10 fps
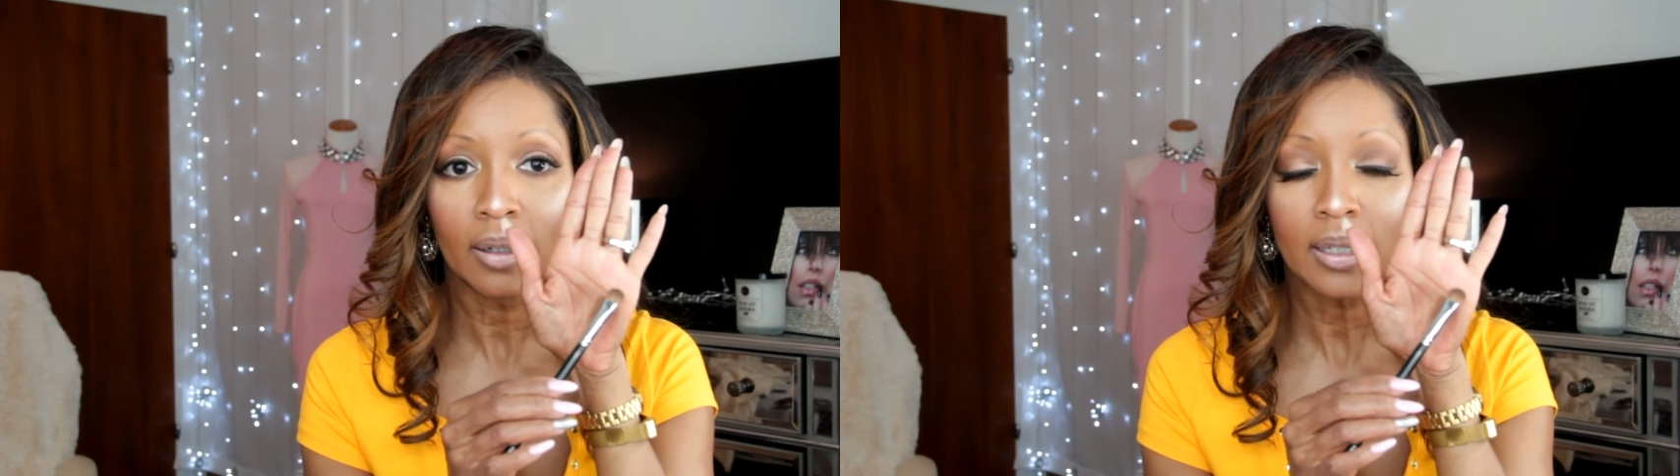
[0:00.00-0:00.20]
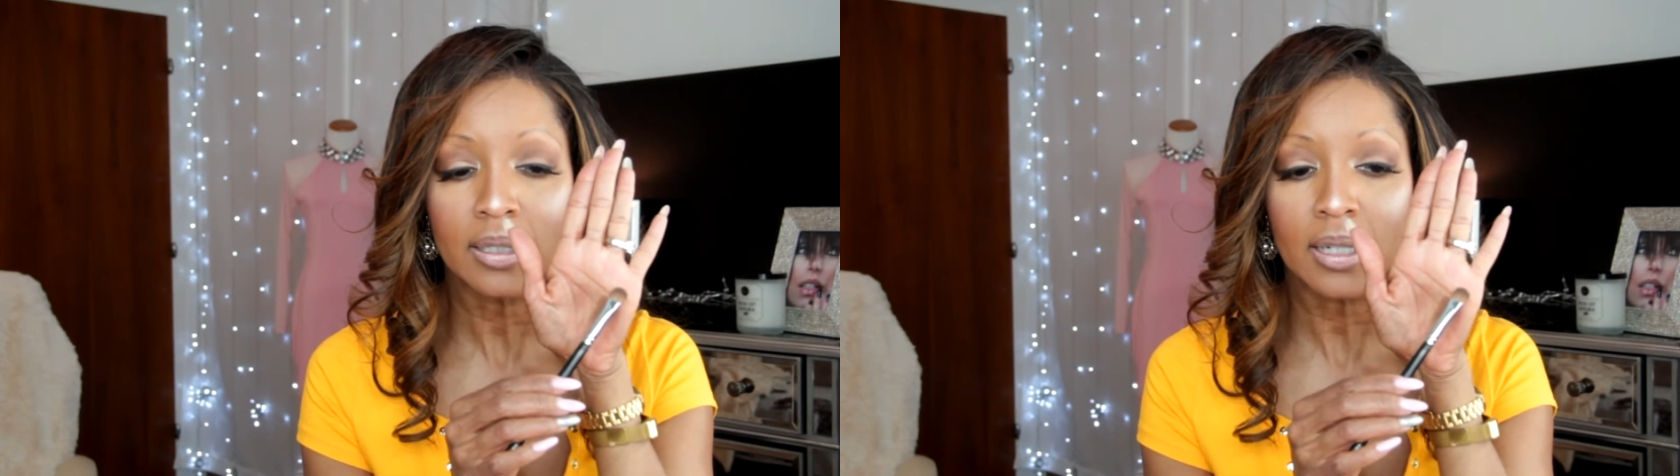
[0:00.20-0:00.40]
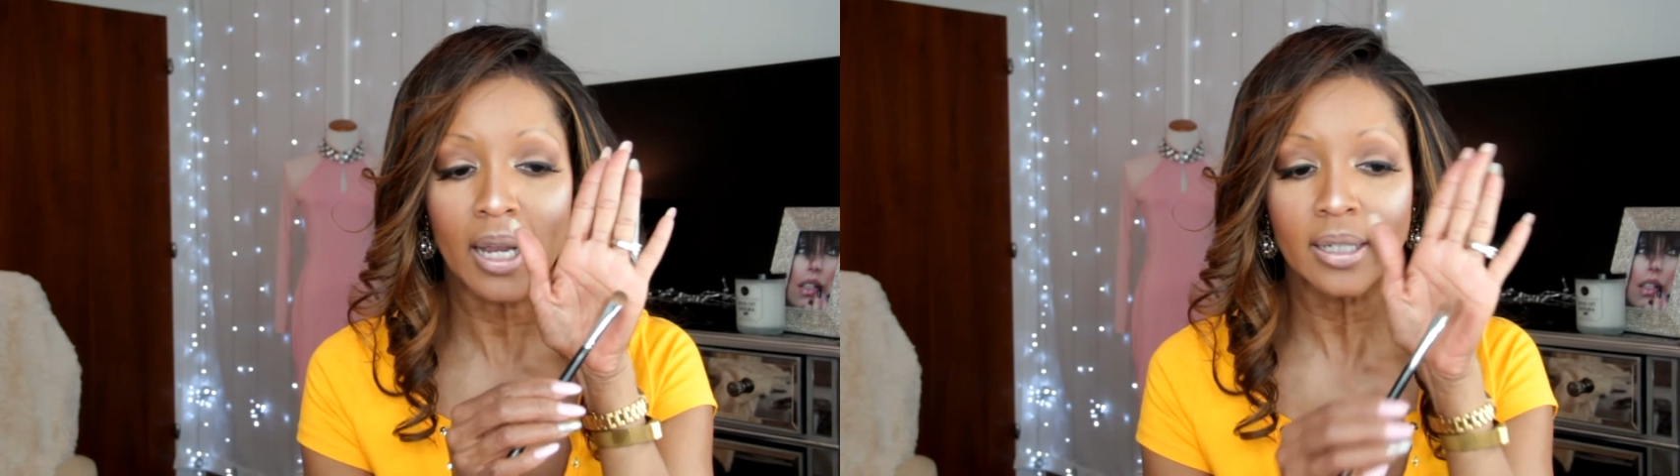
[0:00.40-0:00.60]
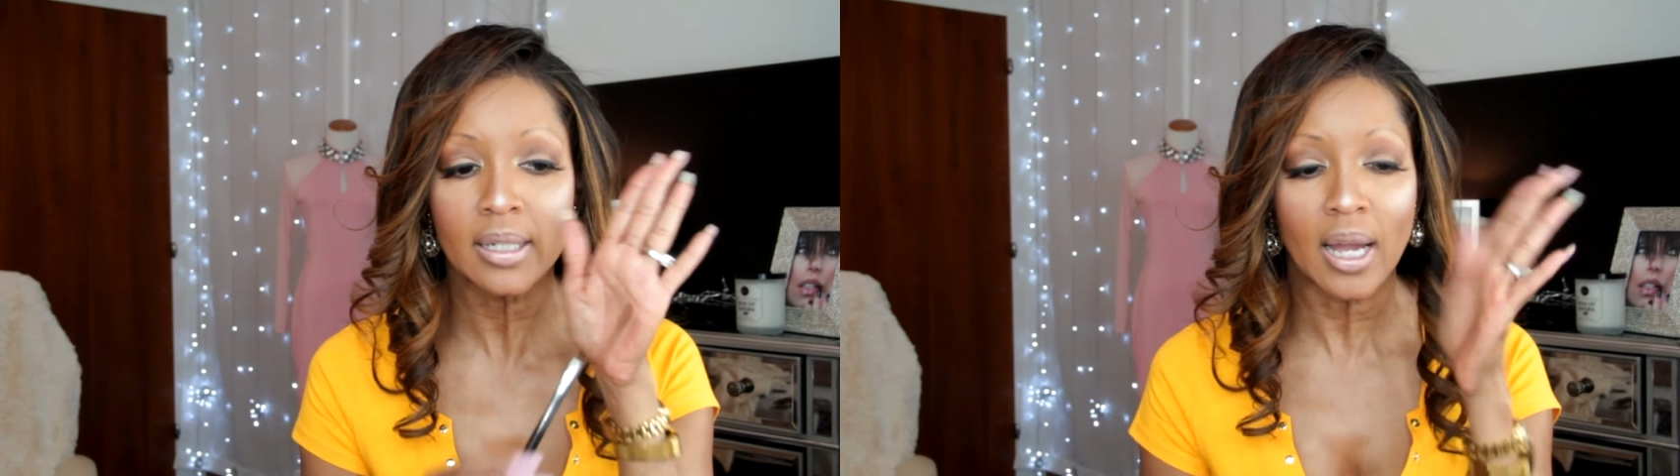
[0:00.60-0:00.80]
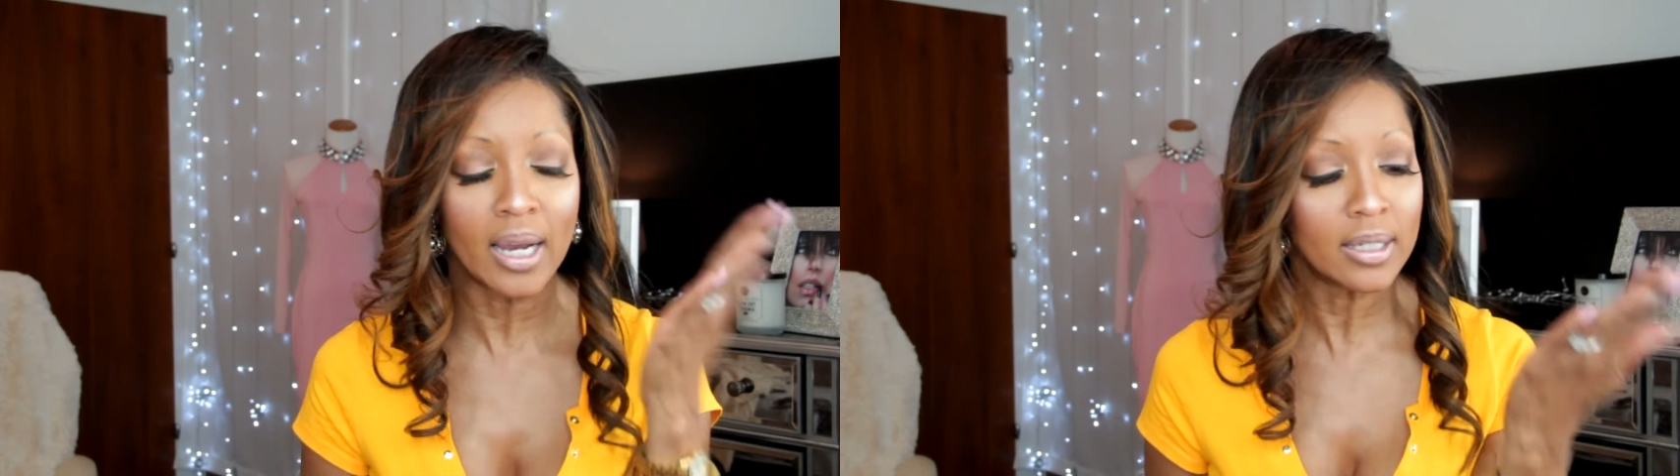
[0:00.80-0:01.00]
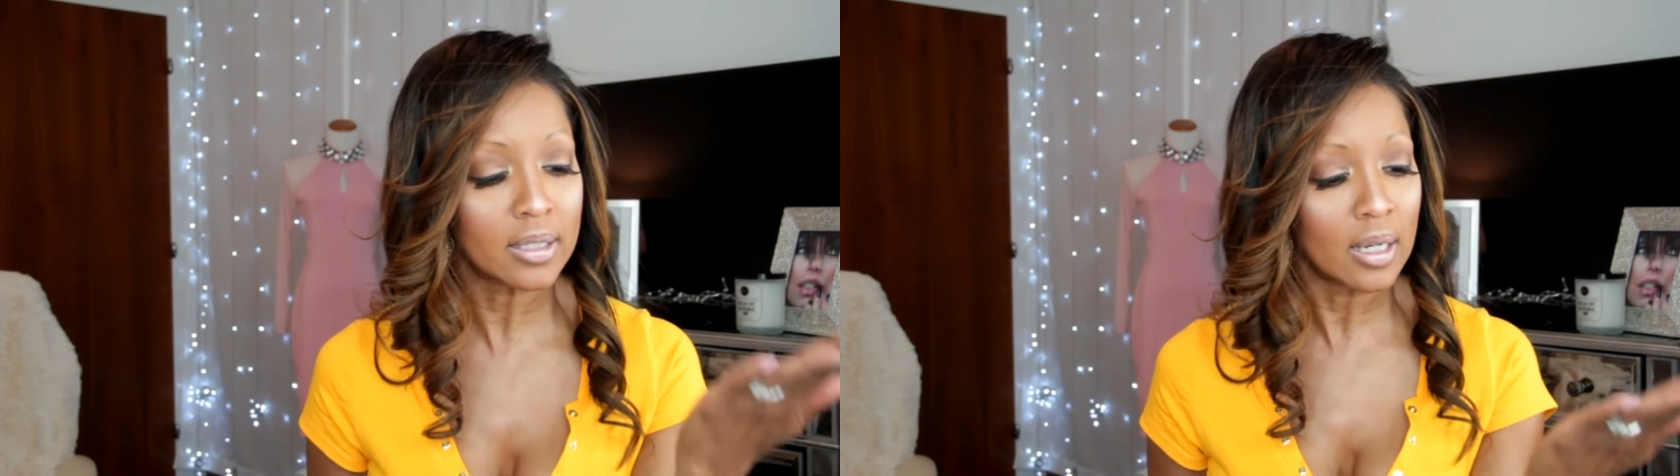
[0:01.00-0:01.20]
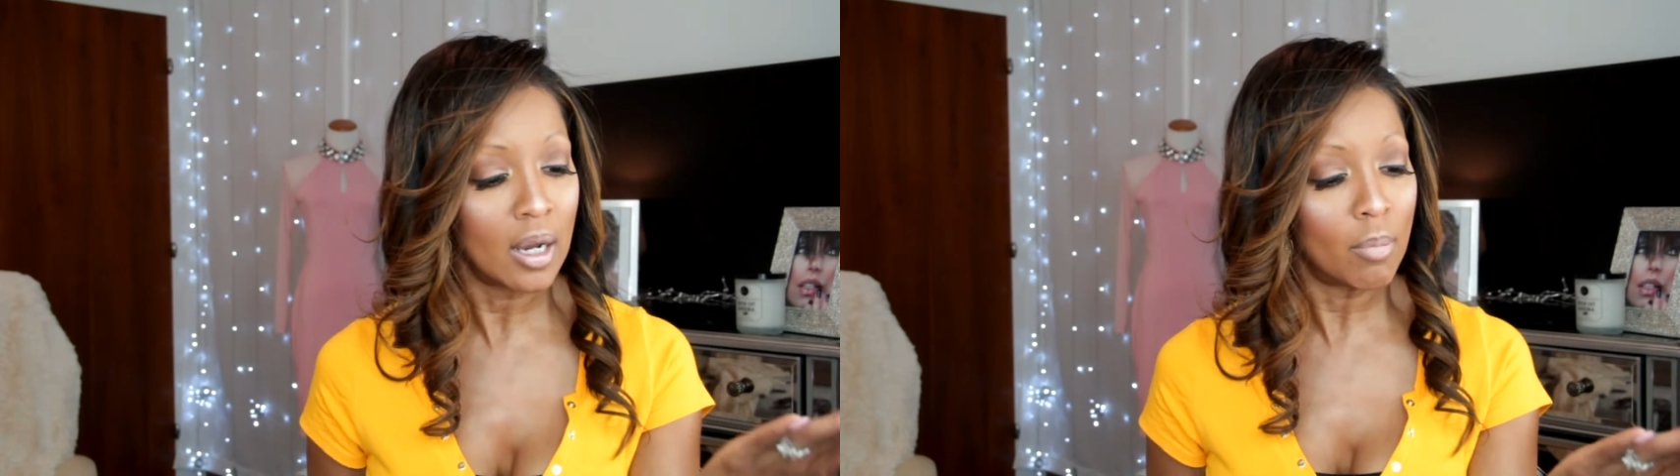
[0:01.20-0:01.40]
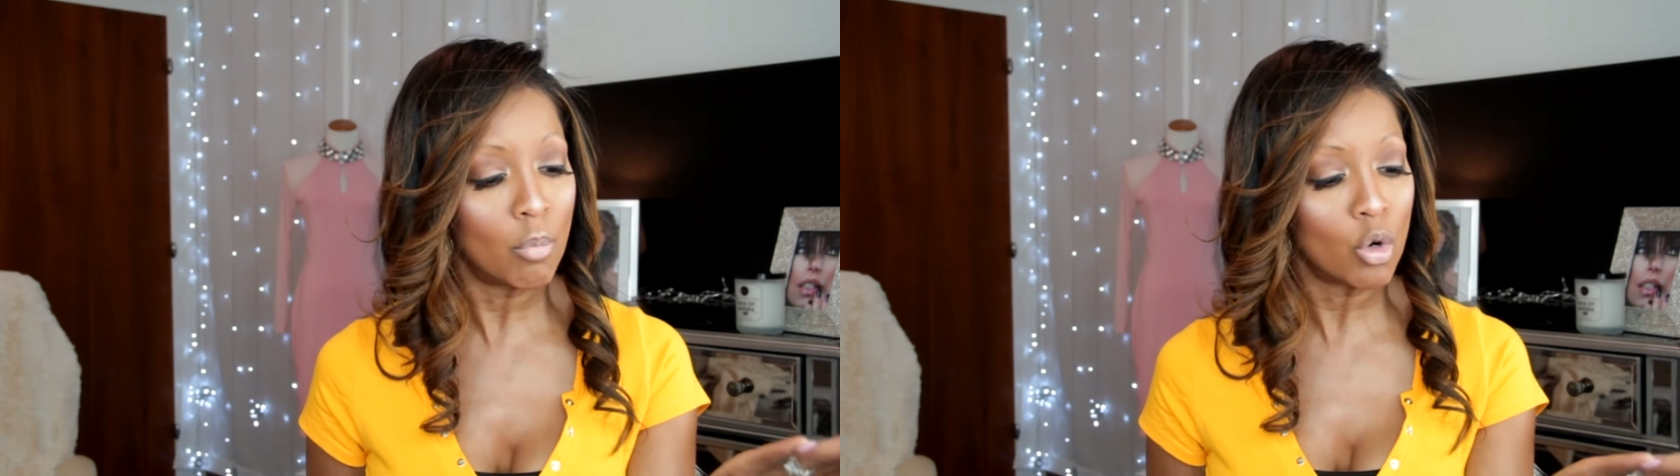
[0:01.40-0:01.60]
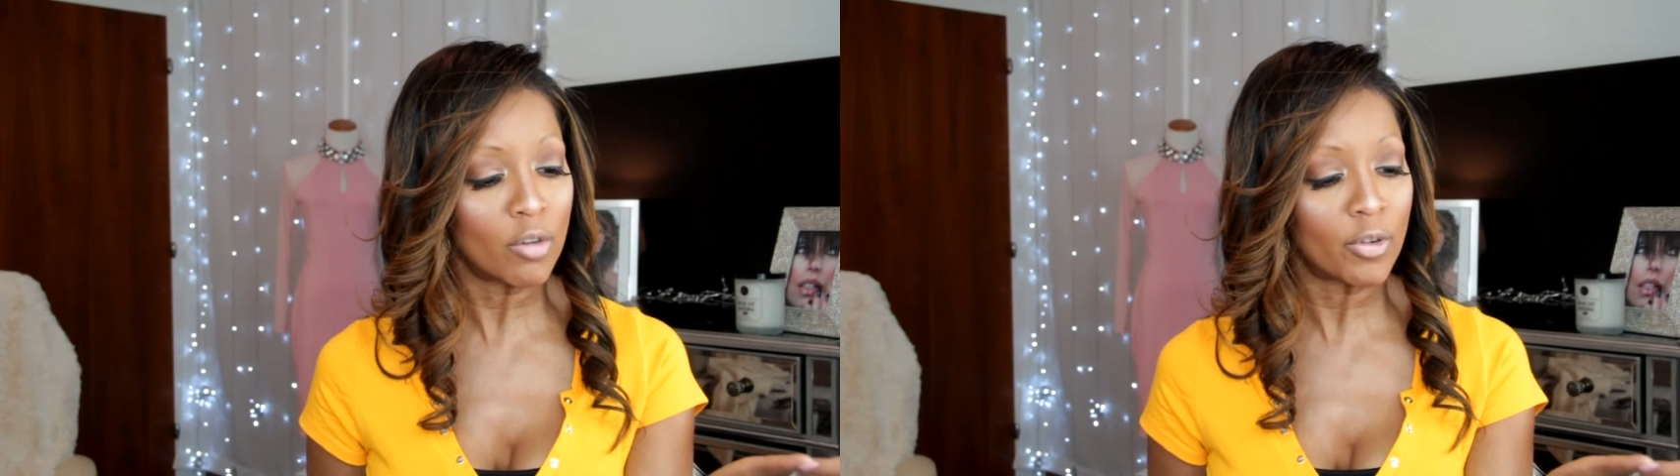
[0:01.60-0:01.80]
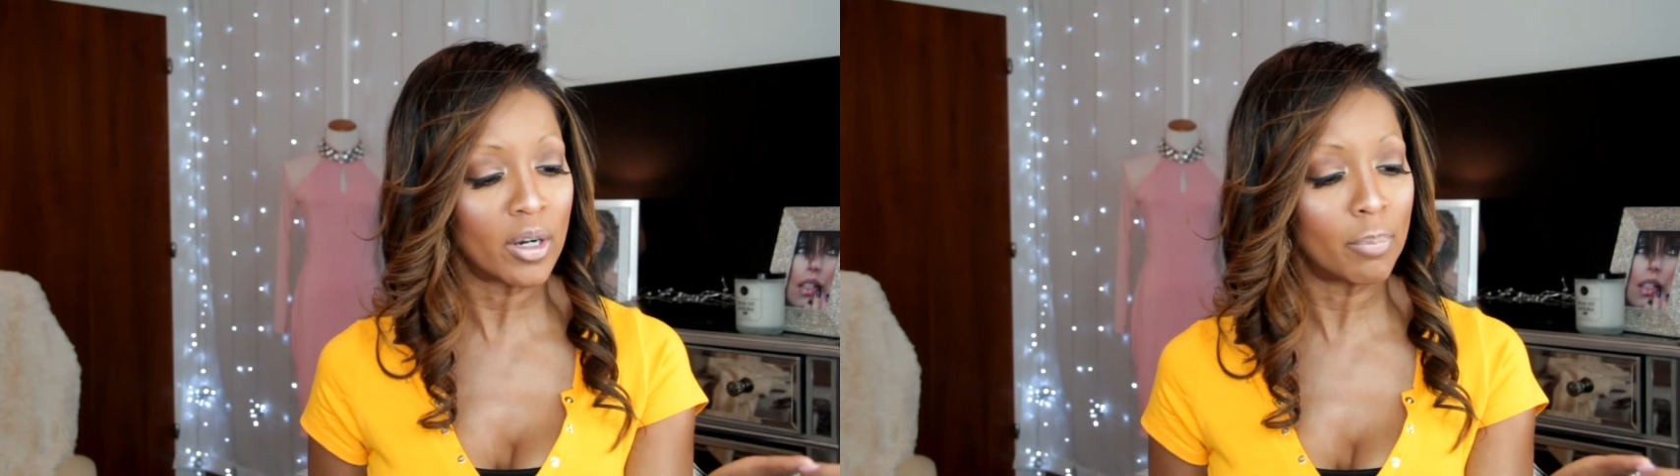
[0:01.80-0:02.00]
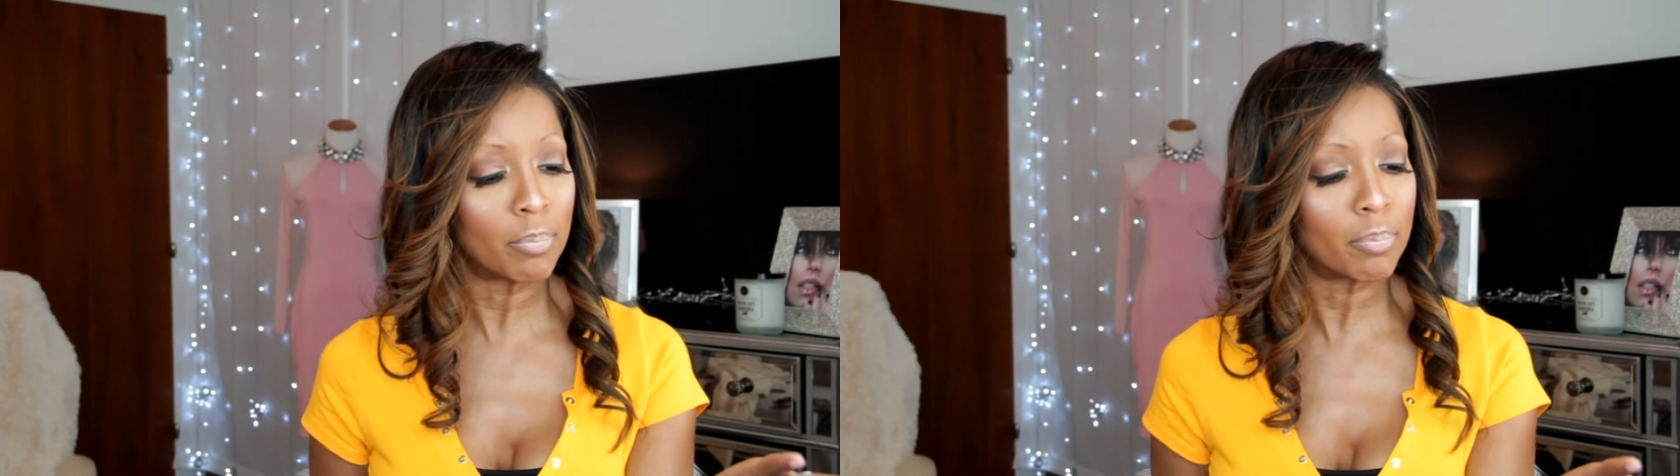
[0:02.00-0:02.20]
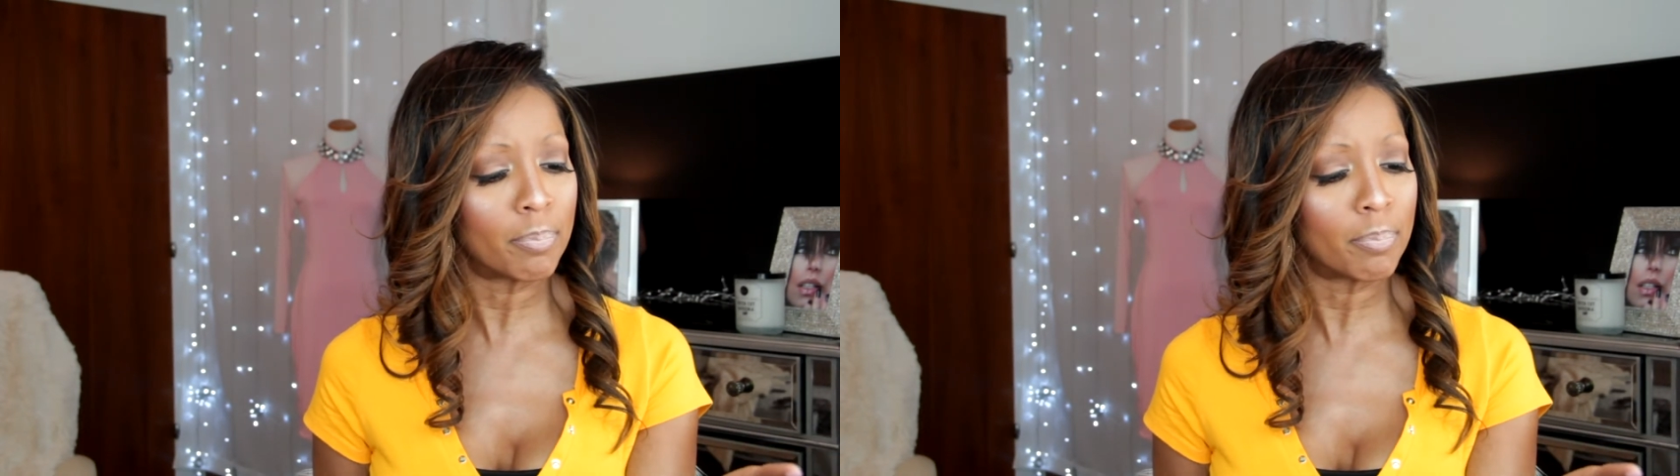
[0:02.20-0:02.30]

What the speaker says: It's kind of nice. More of a,